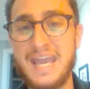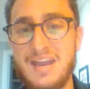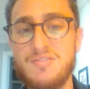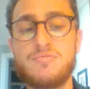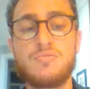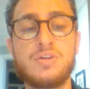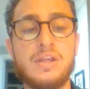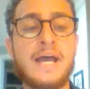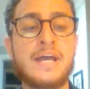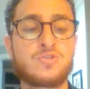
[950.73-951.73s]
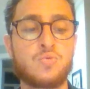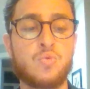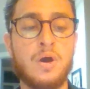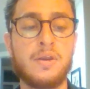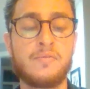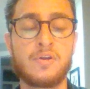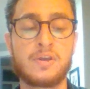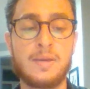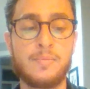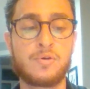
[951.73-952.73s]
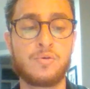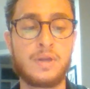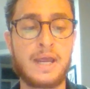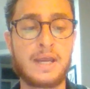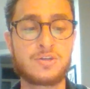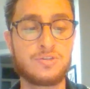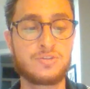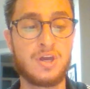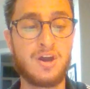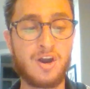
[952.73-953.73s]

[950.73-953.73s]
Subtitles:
every last one of our chemical reactions.